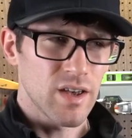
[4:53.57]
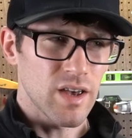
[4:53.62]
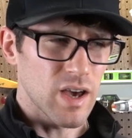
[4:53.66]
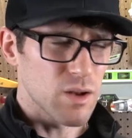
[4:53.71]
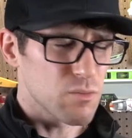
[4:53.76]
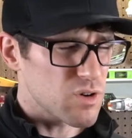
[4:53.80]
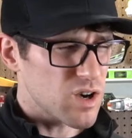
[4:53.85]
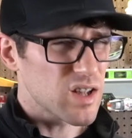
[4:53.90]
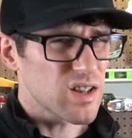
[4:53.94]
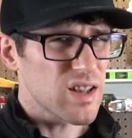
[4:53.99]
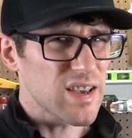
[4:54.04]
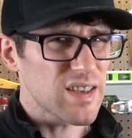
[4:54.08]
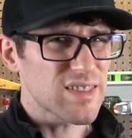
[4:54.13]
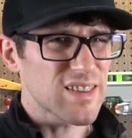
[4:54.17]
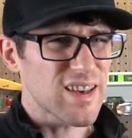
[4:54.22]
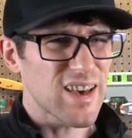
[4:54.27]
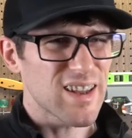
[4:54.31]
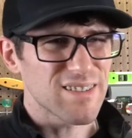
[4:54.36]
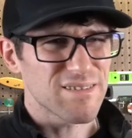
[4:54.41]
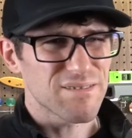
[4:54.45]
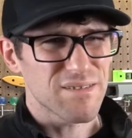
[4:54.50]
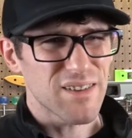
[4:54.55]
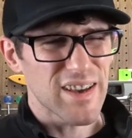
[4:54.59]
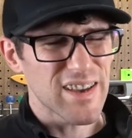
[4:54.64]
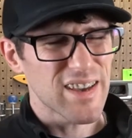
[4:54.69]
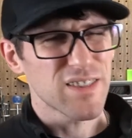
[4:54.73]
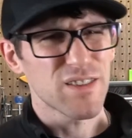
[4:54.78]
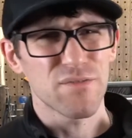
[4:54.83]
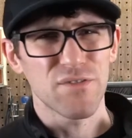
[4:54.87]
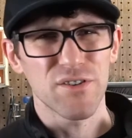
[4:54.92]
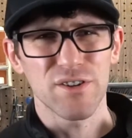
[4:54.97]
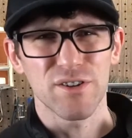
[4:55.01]
And while I like that, I
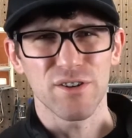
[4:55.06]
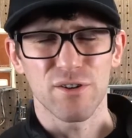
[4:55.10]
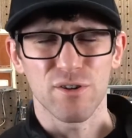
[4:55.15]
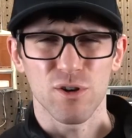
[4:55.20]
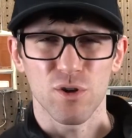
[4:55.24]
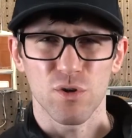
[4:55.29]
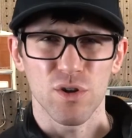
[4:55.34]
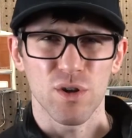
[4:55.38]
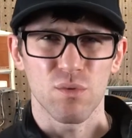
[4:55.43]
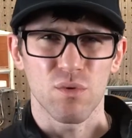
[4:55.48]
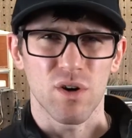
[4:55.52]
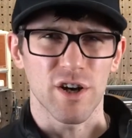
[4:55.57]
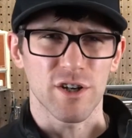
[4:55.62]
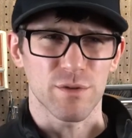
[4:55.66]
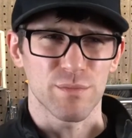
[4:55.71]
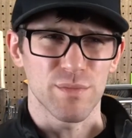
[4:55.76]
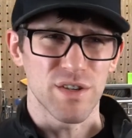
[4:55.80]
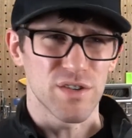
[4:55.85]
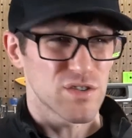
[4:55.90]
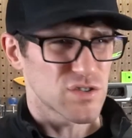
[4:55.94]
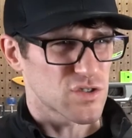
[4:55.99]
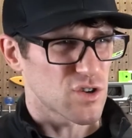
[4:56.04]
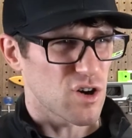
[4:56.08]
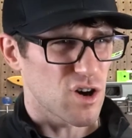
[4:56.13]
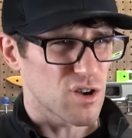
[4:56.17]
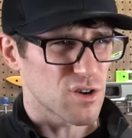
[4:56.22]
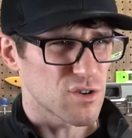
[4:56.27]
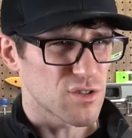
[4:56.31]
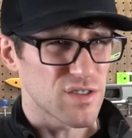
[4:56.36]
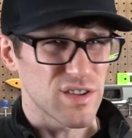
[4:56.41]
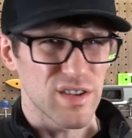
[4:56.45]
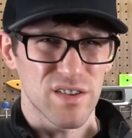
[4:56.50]
get the feeling you can only watch me
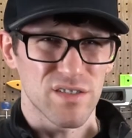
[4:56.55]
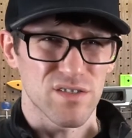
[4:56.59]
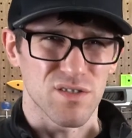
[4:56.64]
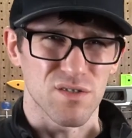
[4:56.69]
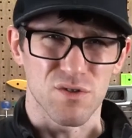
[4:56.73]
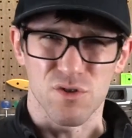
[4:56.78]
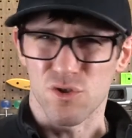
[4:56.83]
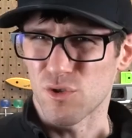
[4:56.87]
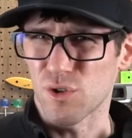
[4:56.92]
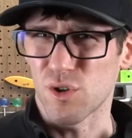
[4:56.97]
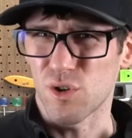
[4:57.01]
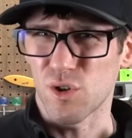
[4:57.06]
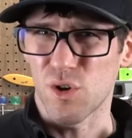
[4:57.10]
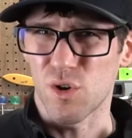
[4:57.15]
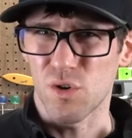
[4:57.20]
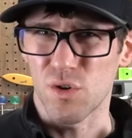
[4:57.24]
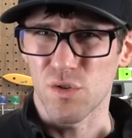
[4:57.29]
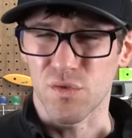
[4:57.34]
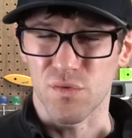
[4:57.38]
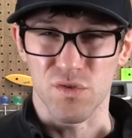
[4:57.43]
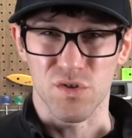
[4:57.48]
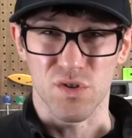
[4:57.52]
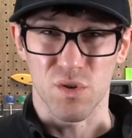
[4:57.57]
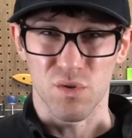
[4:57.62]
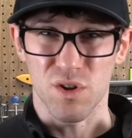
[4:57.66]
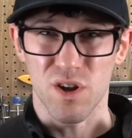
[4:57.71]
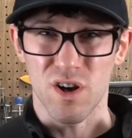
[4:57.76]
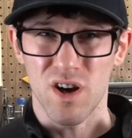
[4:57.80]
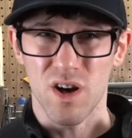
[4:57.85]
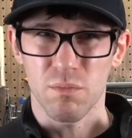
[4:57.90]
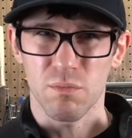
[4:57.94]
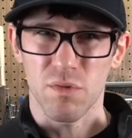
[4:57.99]
solder things and drill holes for so
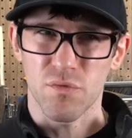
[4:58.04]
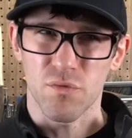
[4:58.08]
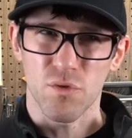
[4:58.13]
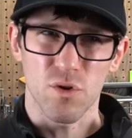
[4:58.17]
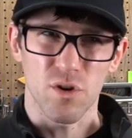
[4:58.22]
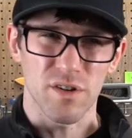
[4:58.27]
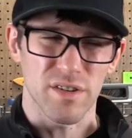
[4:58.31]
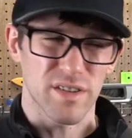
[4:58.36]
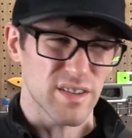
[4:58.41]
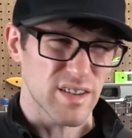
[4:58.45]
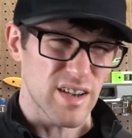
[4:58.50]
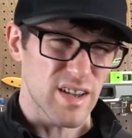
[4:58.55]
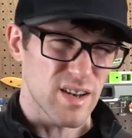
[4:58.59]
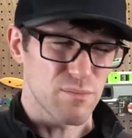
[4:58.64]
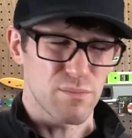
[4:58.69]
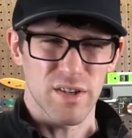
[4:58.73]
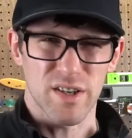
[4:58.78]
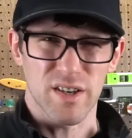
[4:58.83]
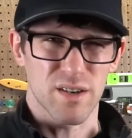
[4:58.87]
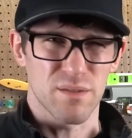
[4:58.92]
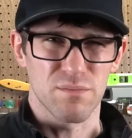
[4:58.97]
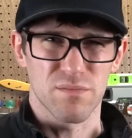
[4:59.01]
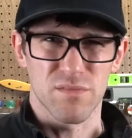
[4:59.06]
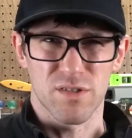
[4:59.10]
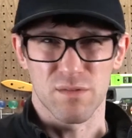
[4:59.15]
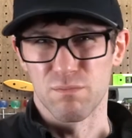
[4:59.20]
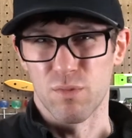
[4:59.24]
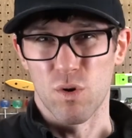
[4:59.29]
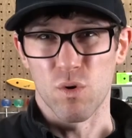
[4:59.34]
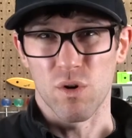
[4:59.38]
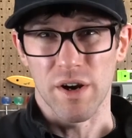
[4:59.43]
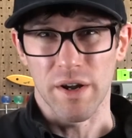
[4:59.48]
long before it kind of becomes
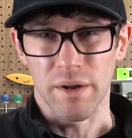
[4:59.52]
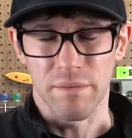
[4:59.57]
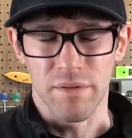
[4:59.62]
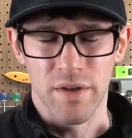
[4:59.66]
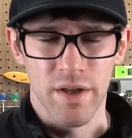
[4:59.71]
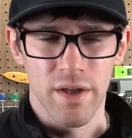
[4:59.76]
boring.